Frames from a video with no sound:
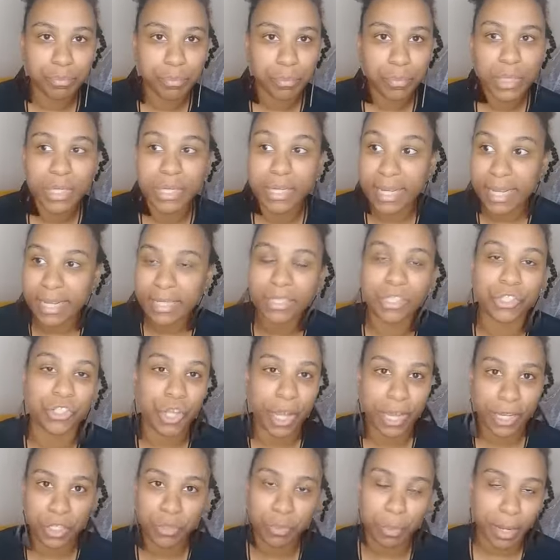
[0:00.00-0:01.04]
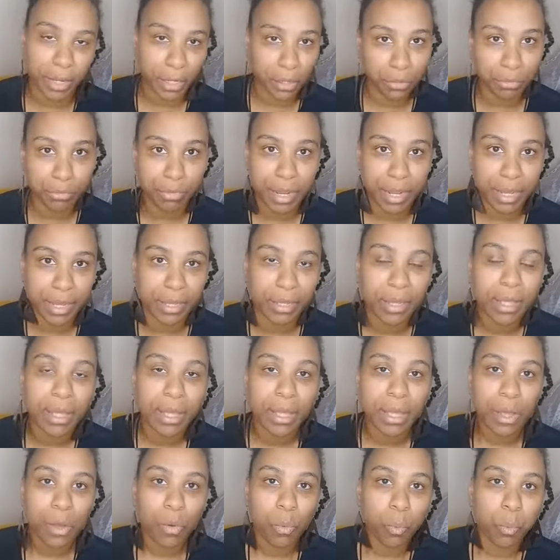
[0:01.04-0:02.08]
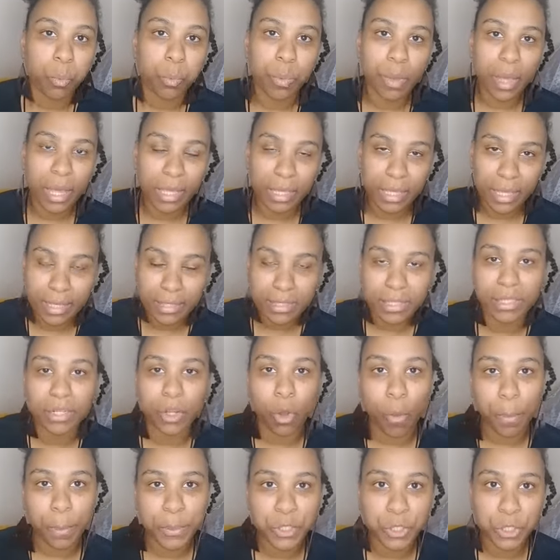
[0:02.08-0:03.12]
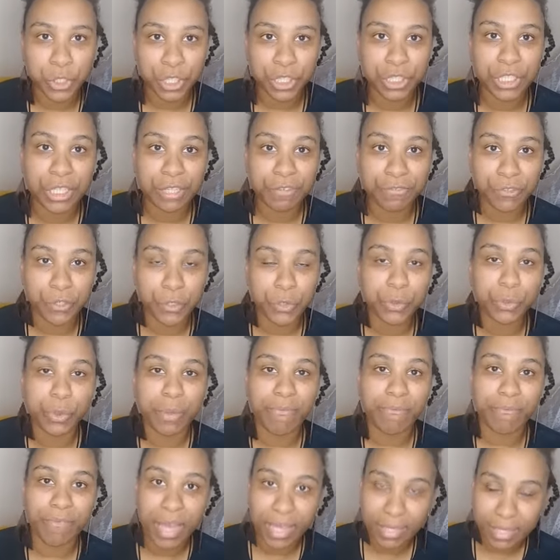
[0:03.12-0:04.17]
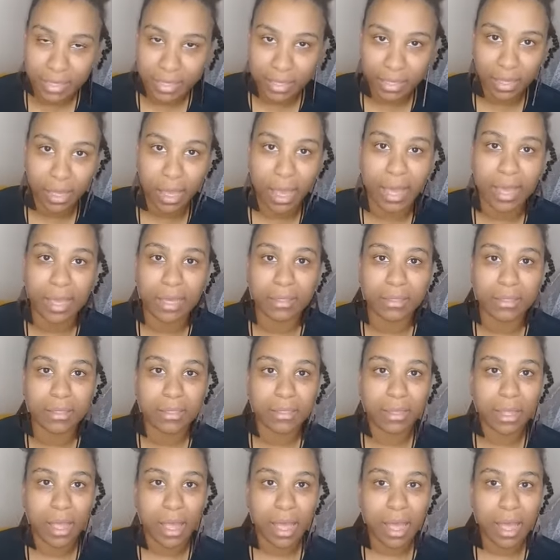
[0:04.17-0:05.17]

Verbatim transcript: need to change my career? It's an opportunity for you to investigate